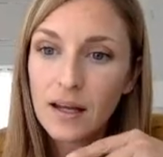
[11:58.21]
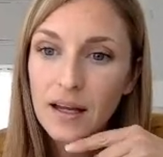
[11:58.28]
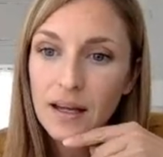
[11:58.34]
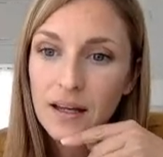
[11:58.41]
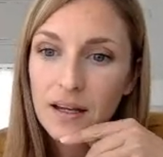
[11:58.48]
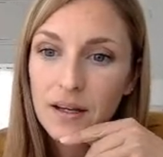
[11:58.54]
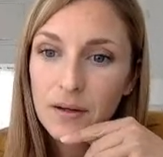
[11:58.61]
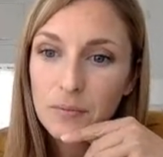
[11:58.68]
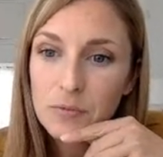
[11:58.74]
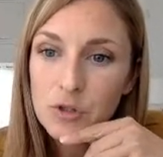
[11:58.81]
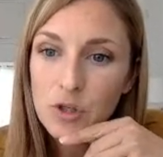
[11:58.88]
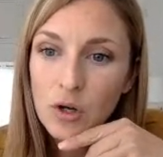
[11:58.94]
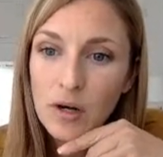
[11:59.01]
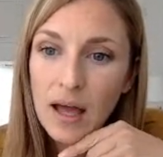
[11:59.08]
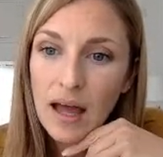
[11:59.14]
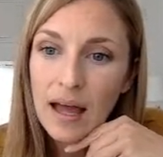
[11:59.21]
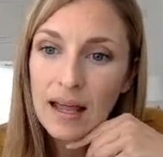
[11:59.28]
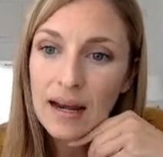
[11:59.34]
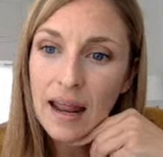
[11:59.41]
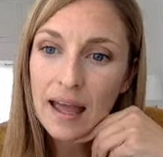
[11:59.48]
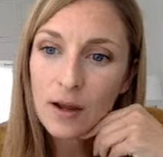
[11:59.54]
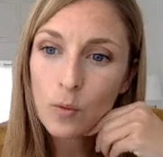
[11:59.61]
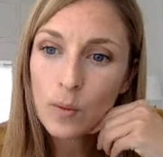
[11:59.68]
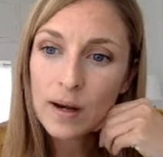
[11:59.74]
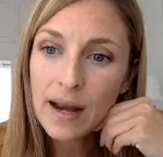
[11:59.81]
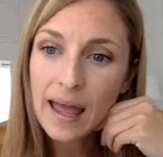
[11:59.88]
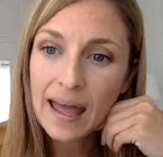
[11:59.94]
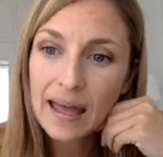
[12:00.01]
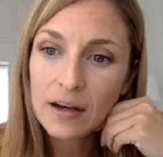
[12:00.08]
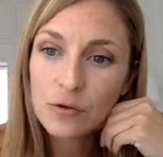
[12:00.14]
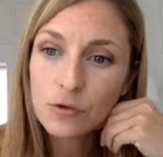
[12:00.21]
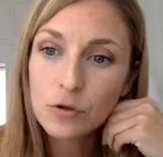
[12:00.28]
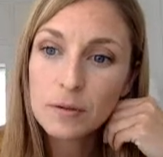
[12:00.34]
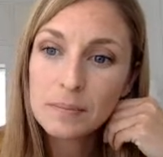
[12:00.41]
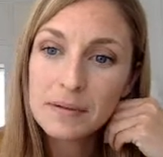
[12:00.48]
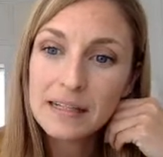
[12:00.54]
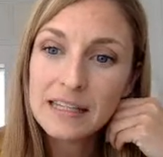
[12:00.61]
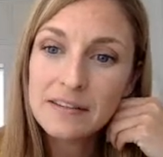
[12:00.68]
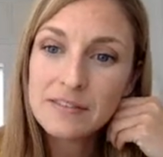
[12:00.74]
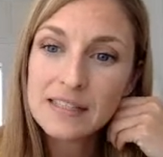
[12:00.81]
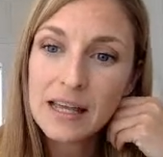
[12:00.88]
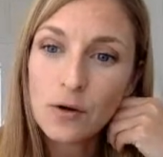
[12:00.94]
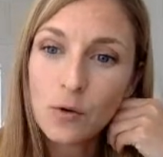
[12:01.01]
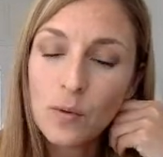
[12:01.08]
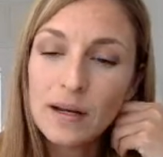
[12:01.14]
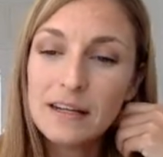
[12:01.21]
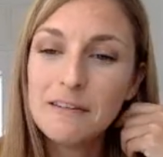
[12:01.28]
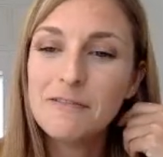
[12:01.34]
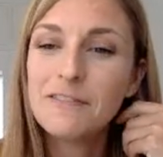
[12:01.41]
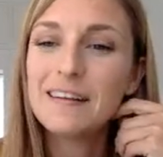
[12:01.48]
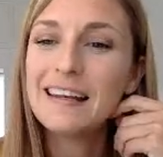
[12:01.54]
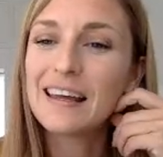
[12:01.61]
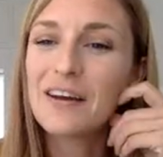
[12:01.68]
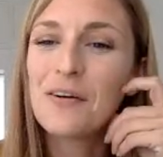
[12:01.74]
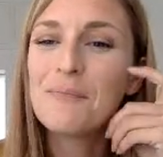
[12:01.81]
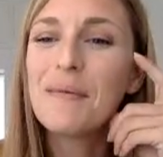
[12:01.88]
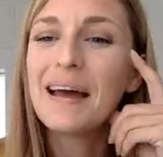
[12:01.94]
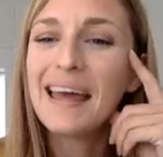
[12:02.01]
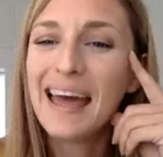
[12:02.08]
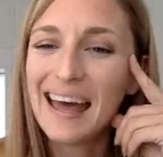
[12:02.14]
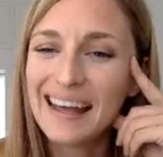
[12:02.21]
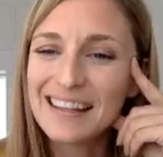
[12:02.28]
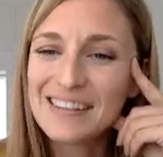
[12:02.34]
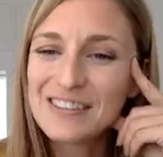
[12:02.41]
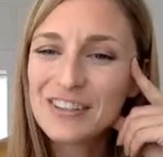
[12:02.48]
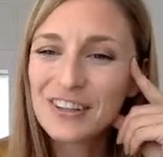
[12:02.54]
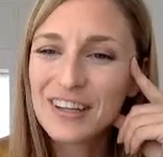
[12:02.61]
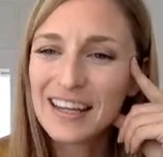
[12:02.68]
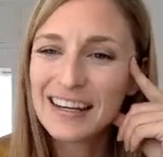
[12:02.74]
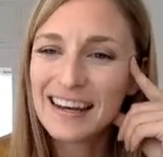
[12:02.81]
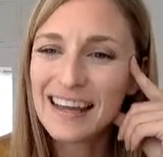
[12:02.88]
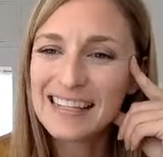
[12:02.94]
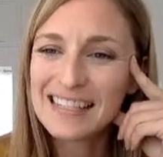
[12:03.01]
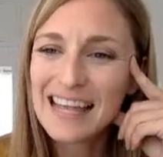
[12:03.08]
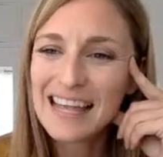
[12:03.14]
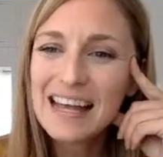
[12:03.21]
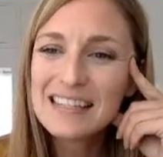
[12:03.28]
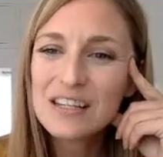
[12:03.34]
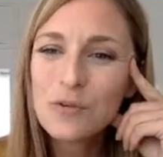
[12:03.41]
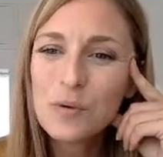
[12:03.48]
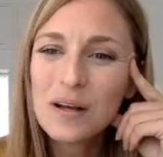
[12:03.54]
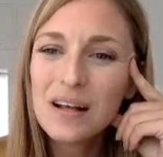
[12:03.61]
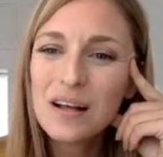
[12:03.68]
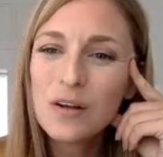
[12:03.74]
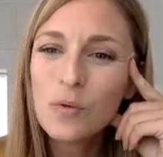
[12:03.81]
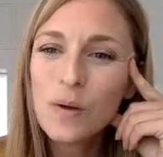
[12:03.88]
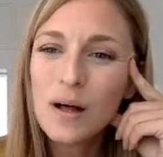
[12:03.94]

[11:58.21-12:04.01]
Jola, I like when a hand cream leaves that oily feeling on my hands. Okay, nice. Hi, Zawel.